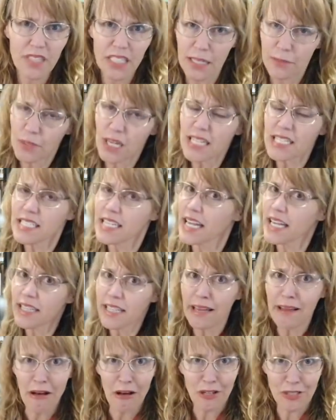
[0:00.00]
I'm not saying
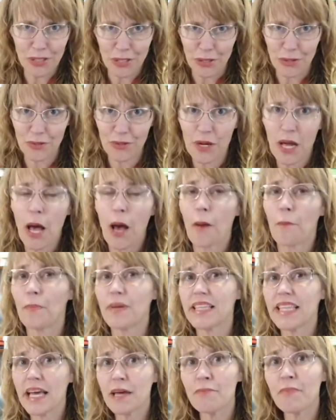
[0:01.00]
they all do,
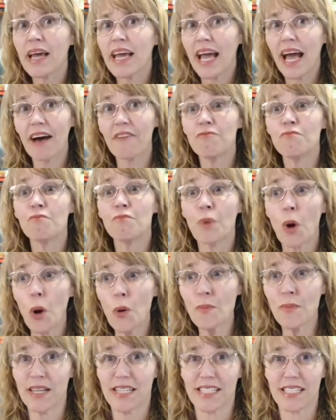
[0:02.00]
but they may have
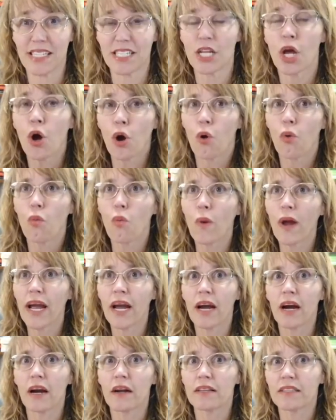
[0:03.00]
moments
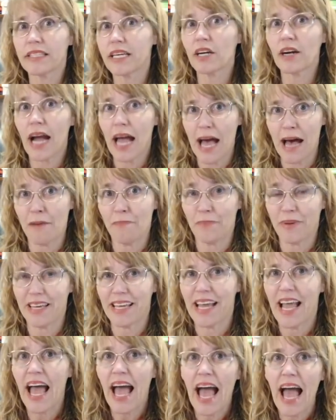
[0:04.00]
where they're
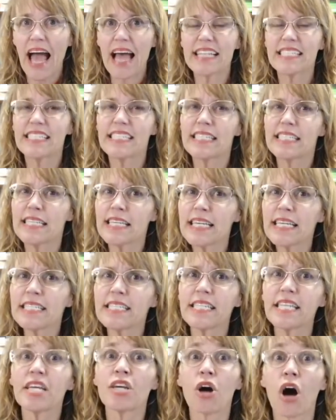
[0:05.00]
happy, and
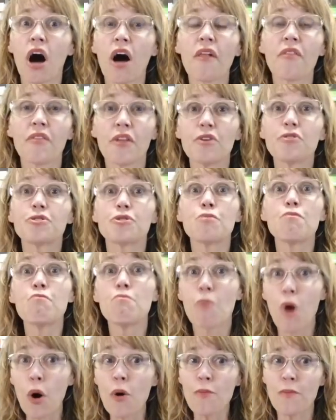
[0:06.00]
seizing on those
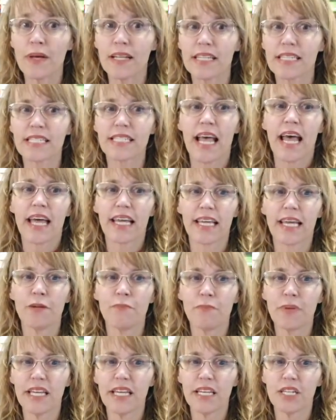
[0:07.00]
moments
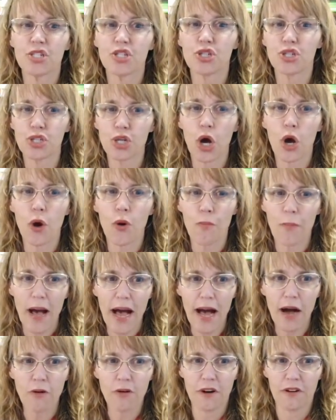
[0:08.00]
can be so
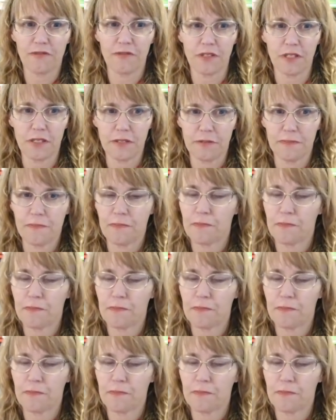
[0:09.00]
powerful.